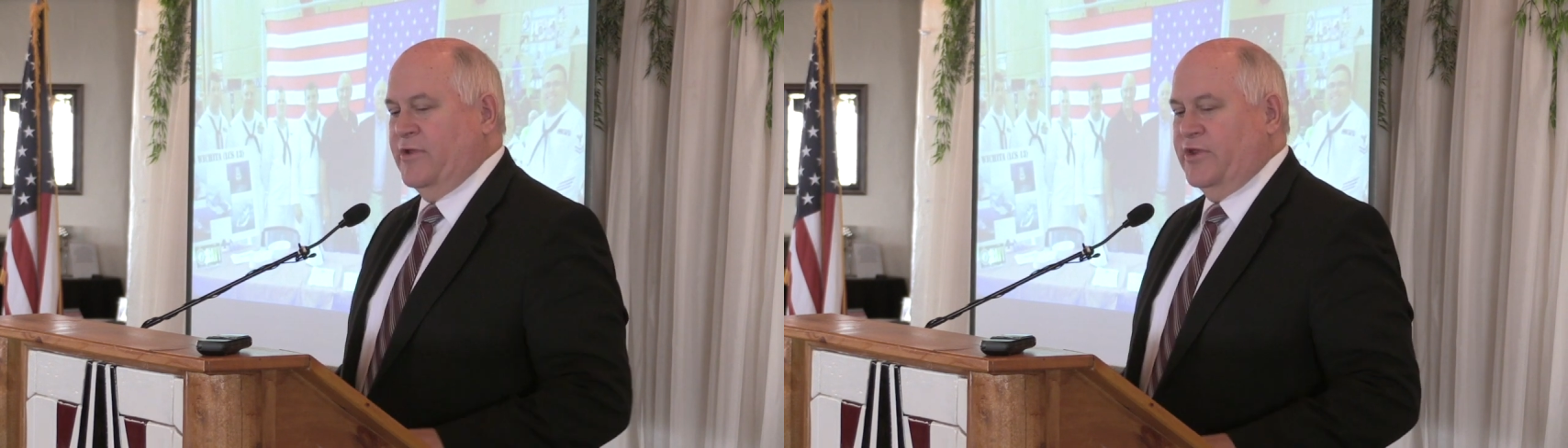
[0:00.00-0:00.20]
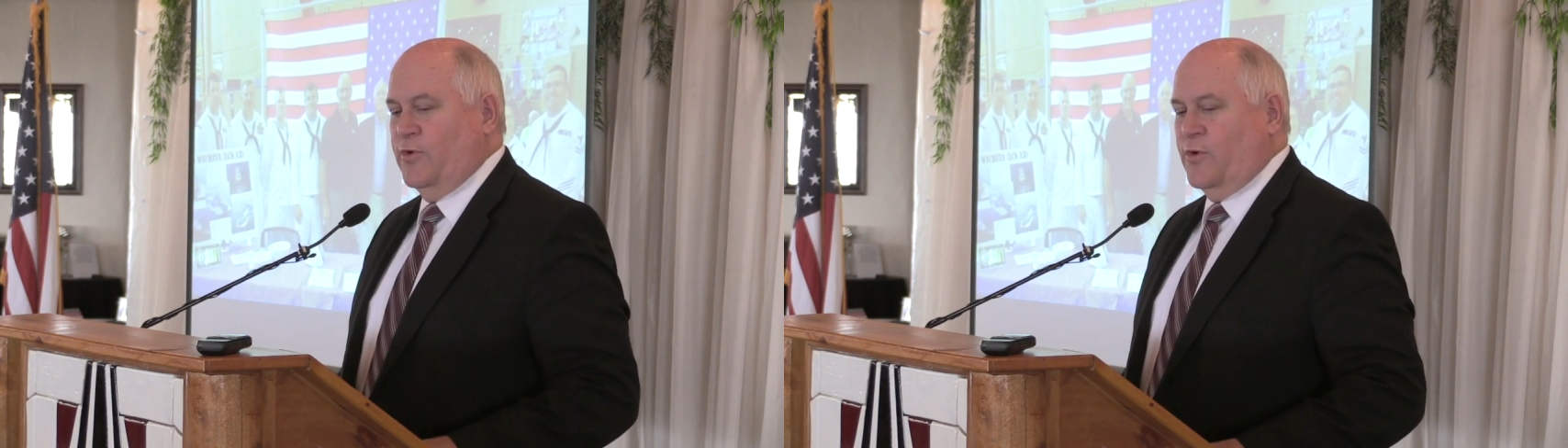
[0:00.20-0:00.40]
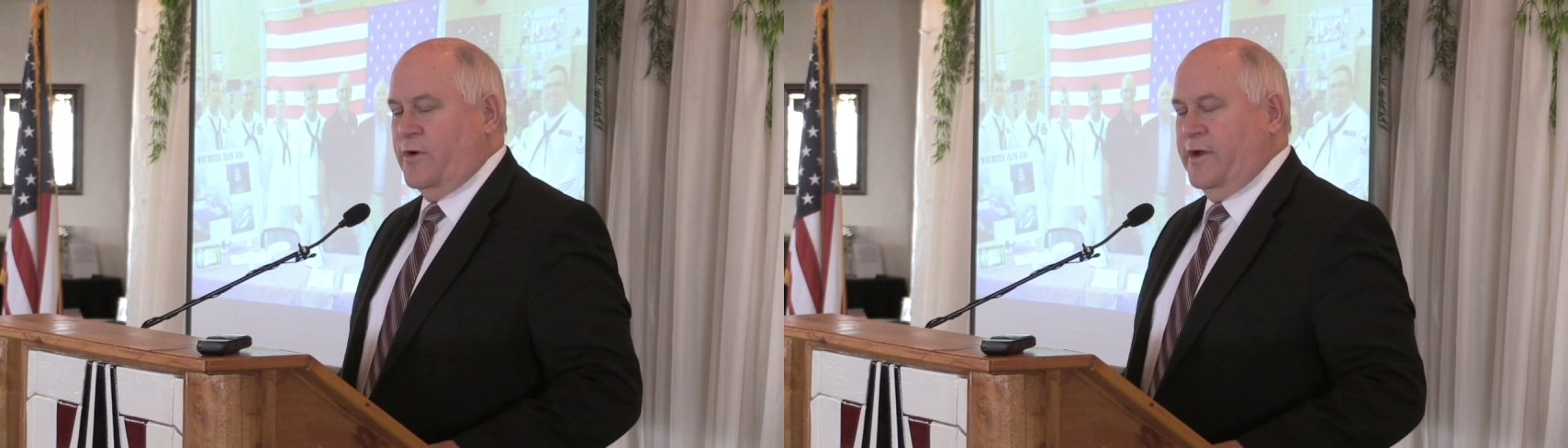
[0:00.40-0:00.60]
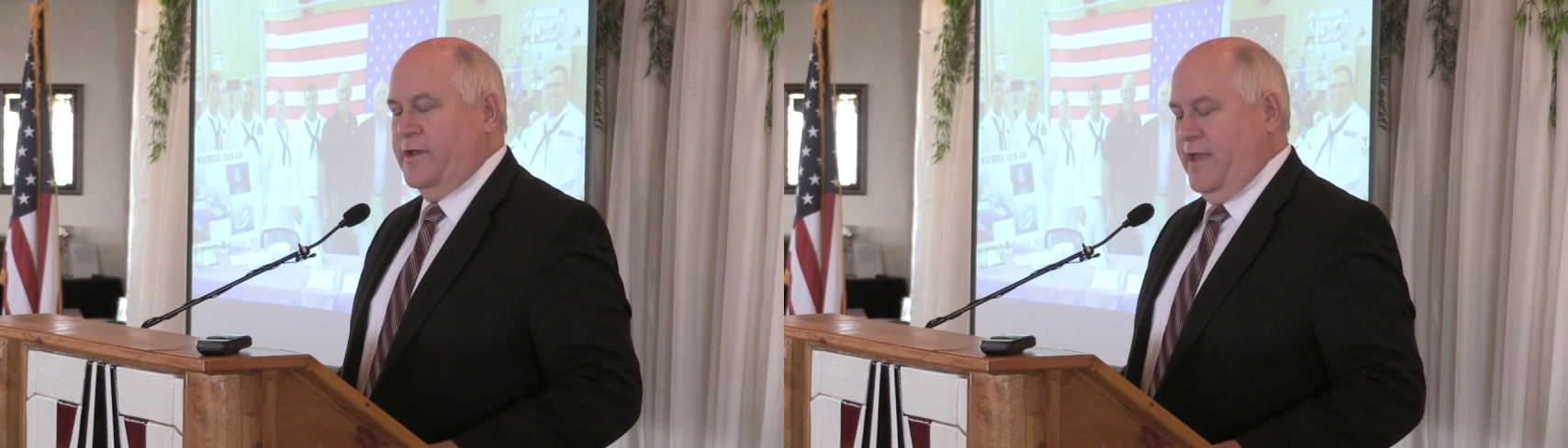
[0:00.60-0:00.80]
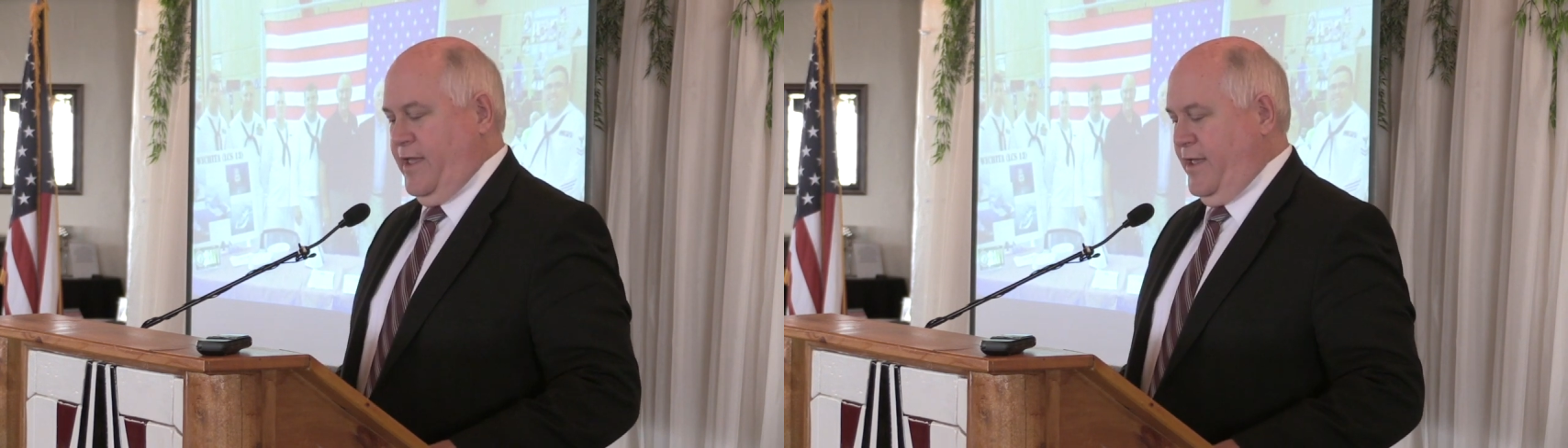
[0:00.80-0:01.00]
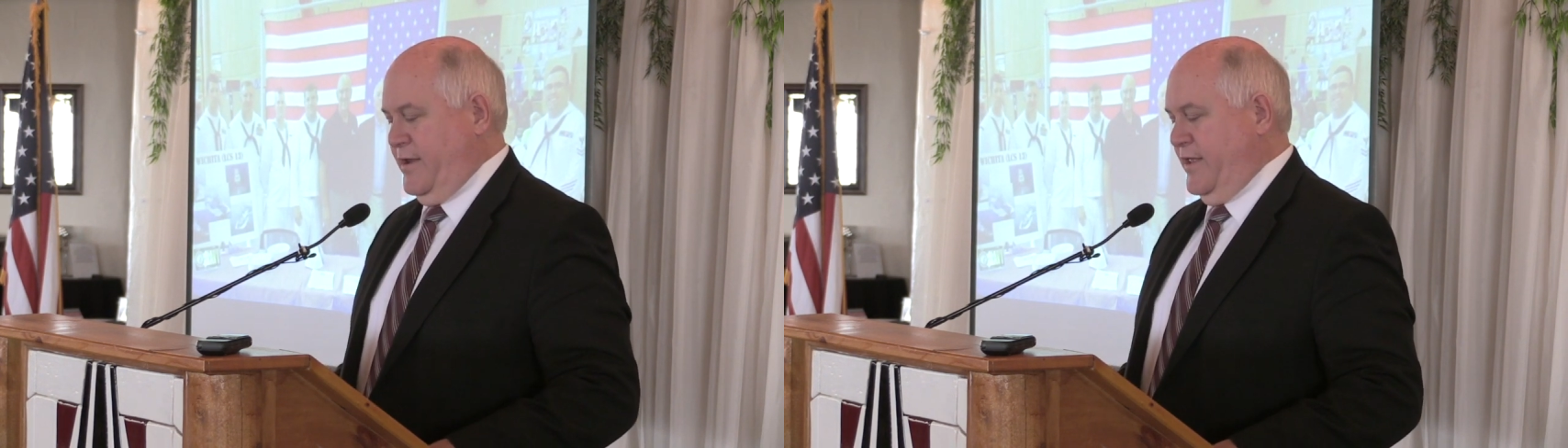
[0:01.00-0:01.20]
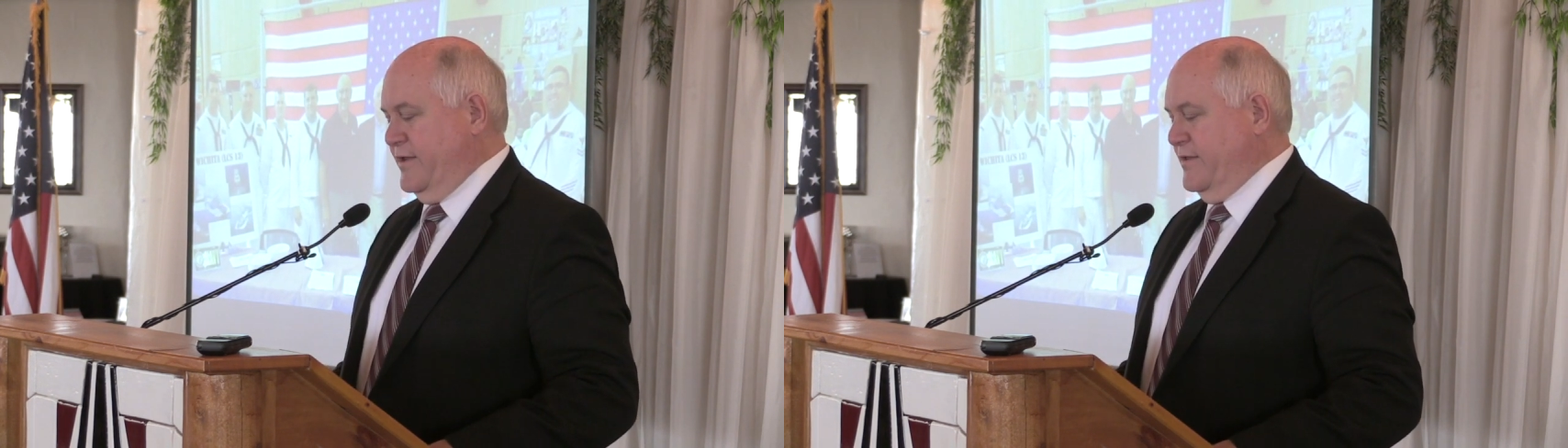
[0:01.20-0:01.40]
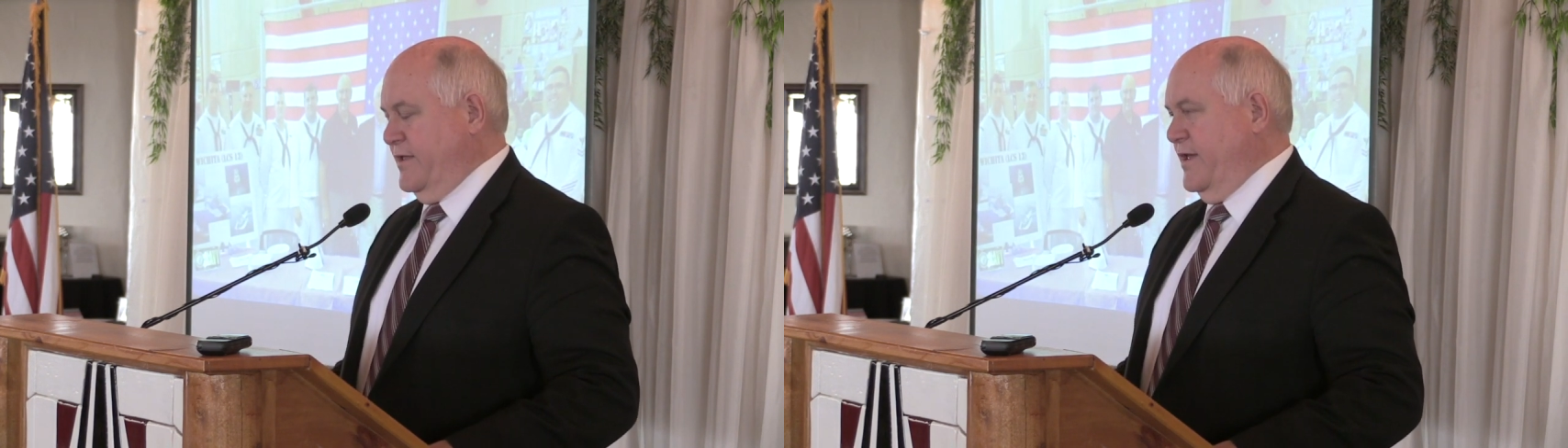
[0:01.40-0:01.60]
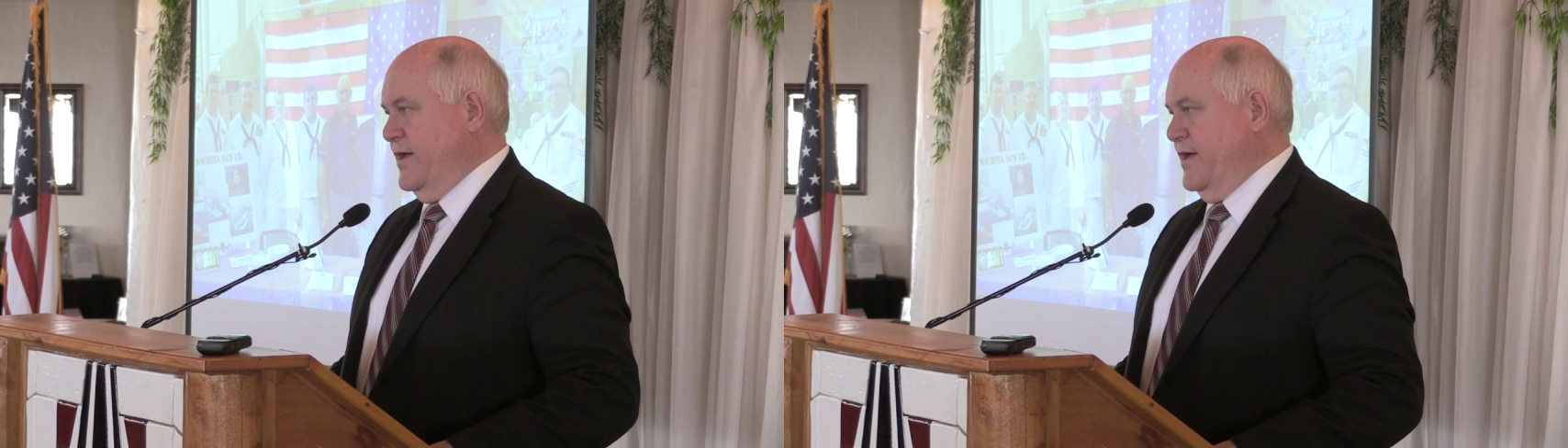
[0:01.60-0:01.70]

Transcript: on the door and and get the.